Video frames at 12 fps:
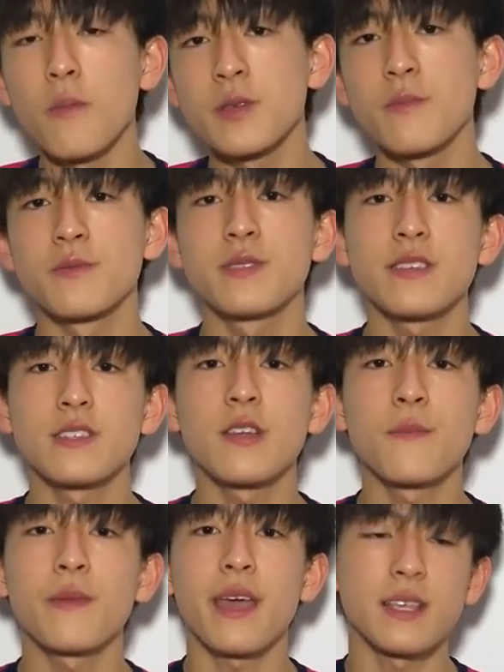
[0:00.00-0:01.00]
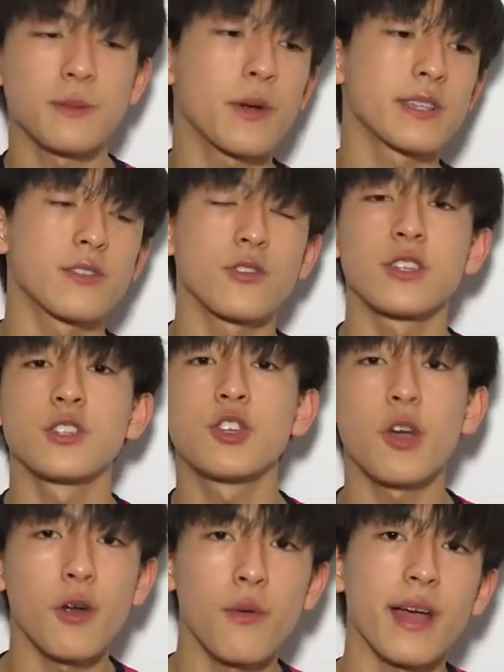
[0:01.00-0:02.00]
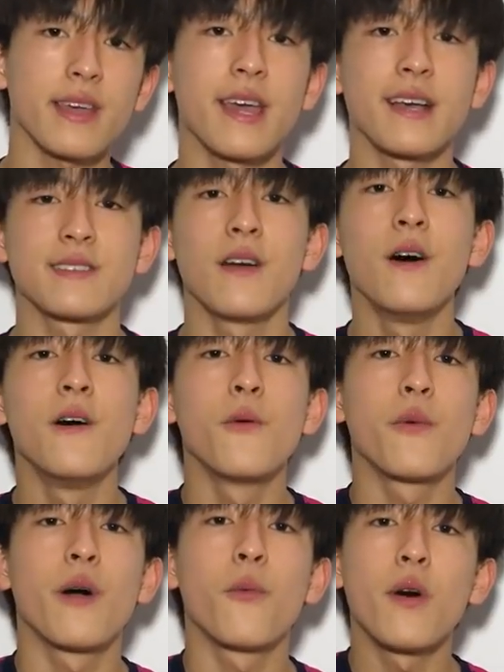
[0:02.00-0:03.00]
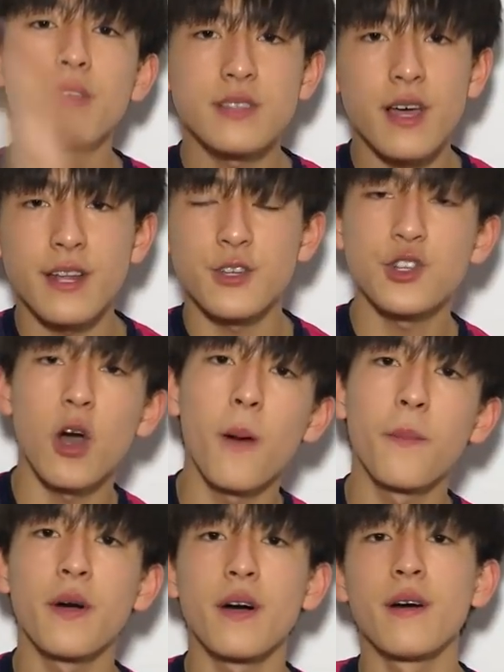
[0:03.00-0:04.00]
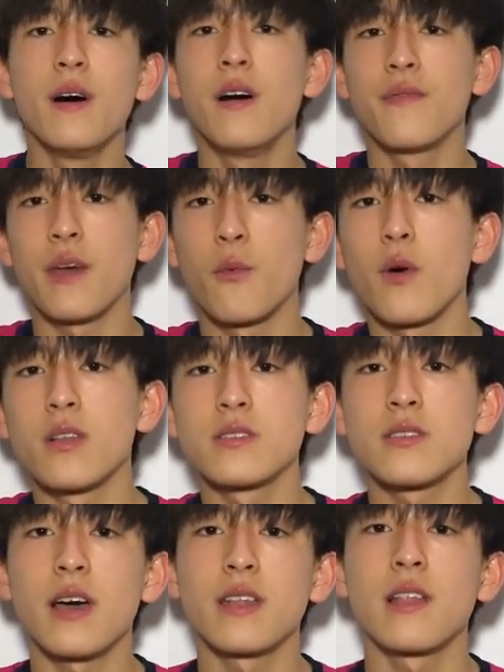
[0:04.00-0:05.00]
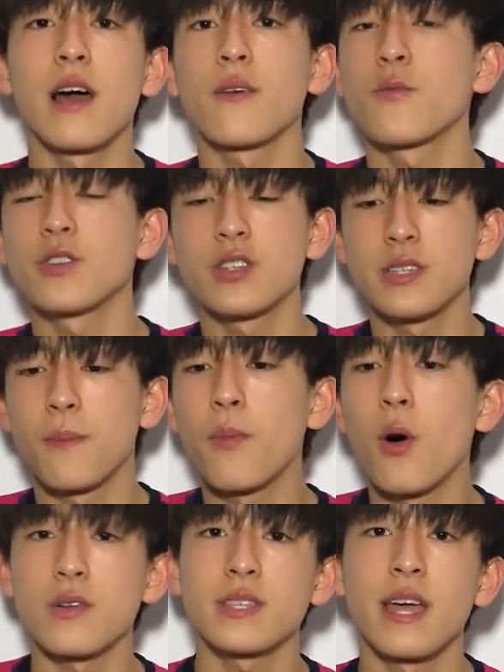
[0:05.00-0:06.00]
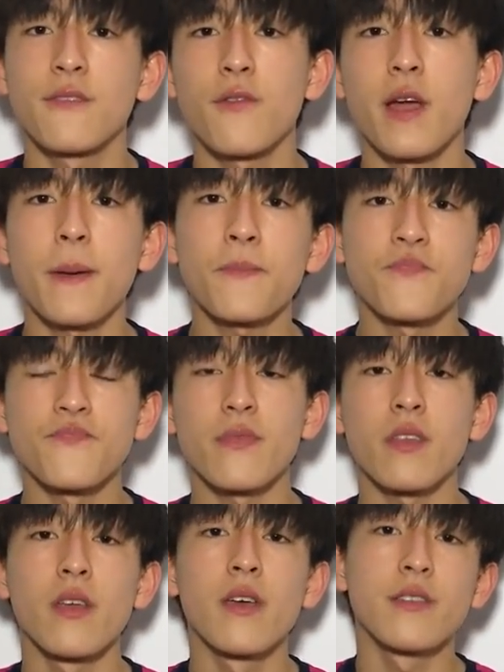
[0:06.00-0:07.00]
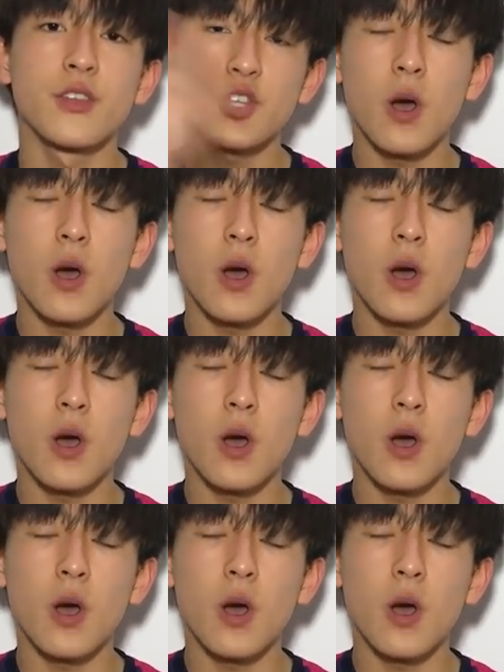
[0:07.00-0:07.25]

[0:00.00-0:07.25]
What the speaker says: optimum system is present on the Duo rackets, where one side is sharper than one side, like which is a box head frame. The